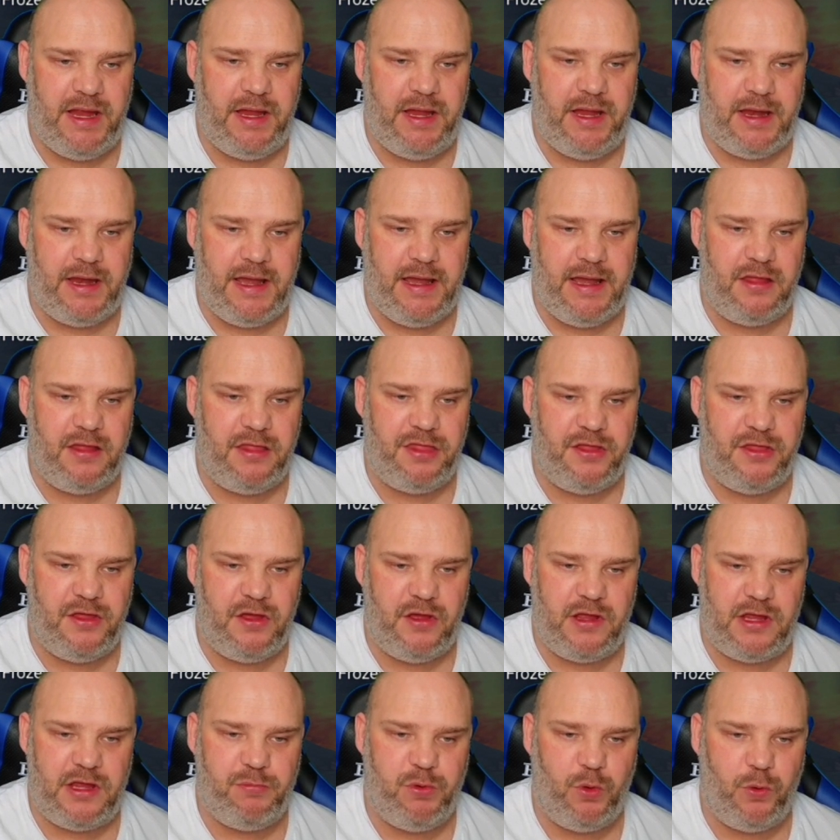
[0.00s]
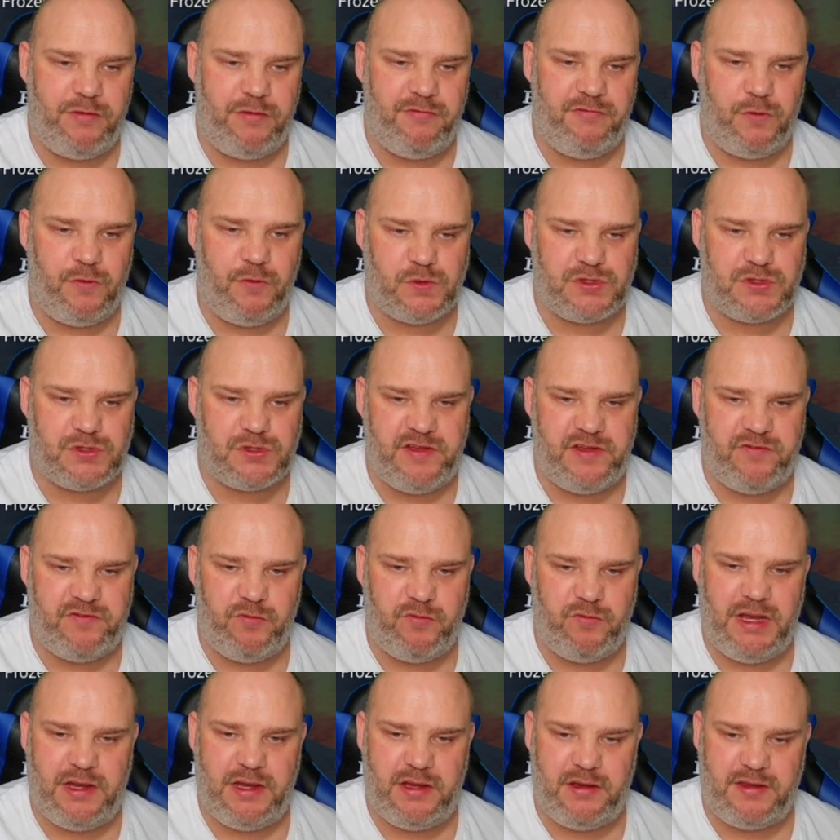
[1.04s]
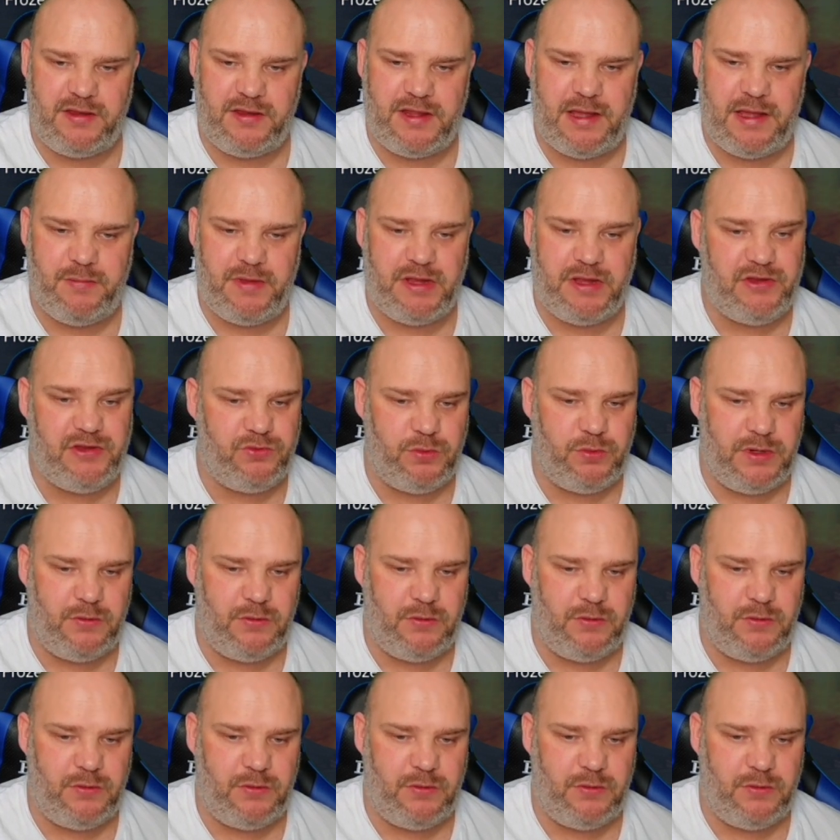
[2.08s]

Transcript: in at 30.47 million damage.